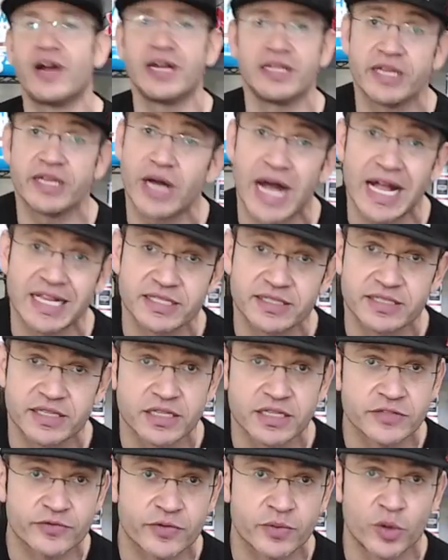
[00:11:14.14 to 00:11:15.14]
the hottest
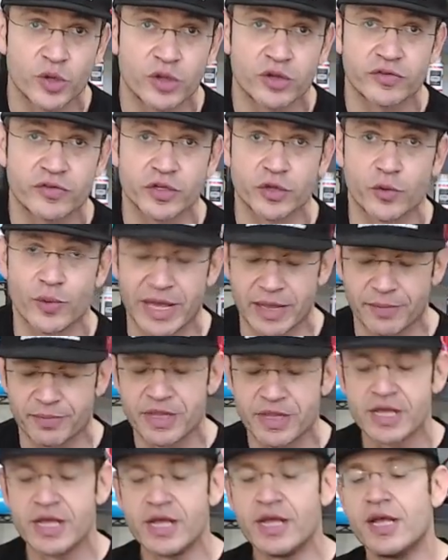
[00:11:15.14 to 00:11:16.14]
deals from all over the web,
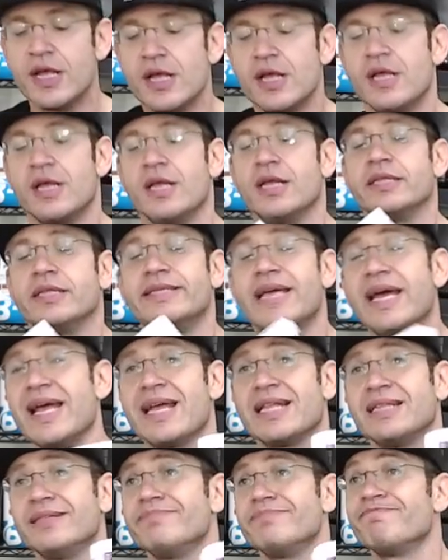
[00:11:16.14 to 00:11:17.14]

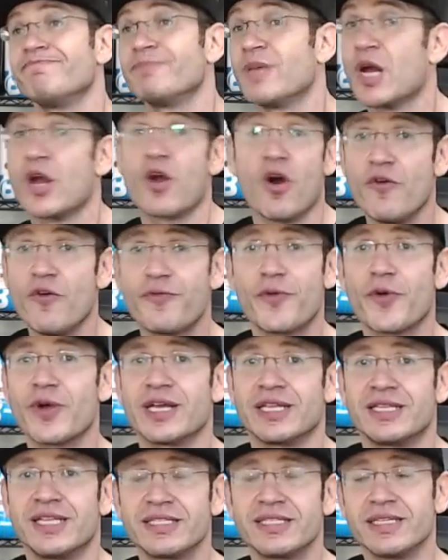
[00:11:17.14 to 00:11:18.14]
then go for
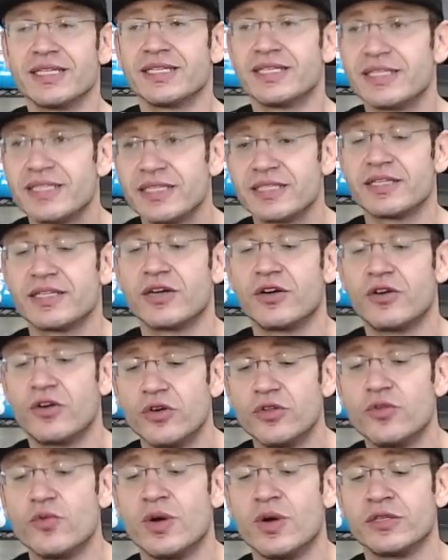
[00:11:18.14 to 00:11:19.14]
it. Listen, this is a
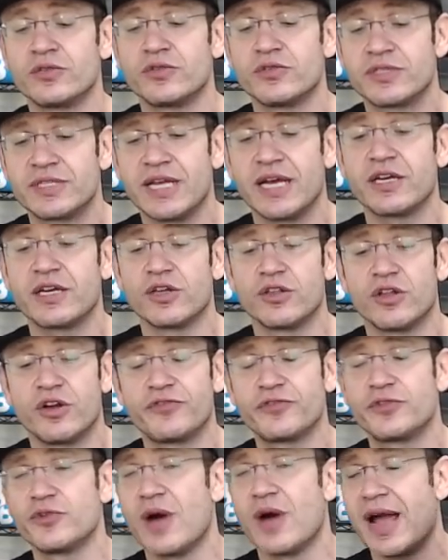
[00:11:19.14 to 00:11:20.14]
good one to cycle
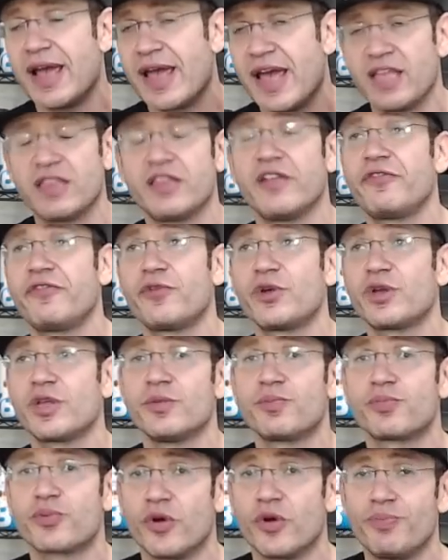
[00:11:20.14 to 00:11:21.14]
off to. I hate the freaking
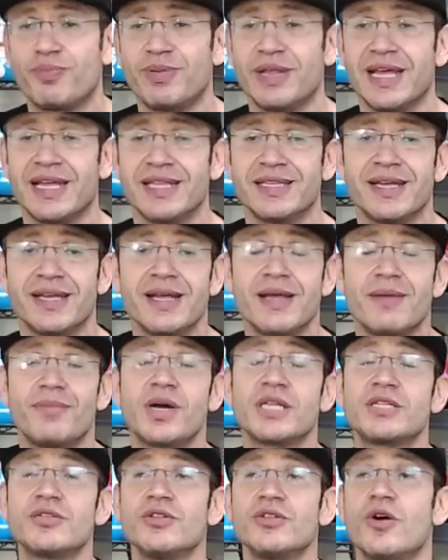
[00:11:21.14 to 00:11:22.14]
prop blend,
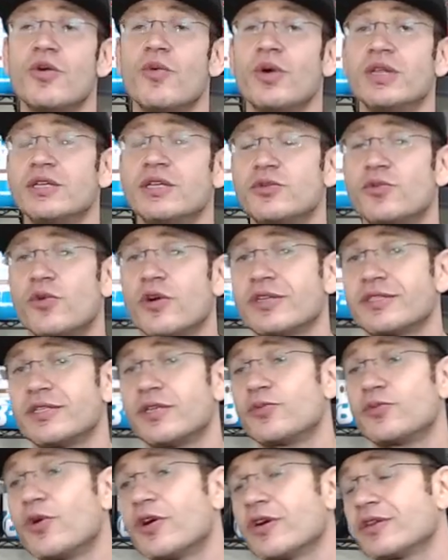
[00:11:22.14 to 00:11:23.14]
but you know, when it works
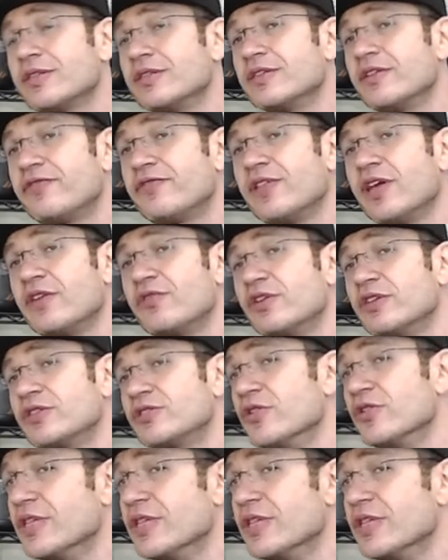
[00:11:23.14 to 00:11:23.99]
and the flavor is good.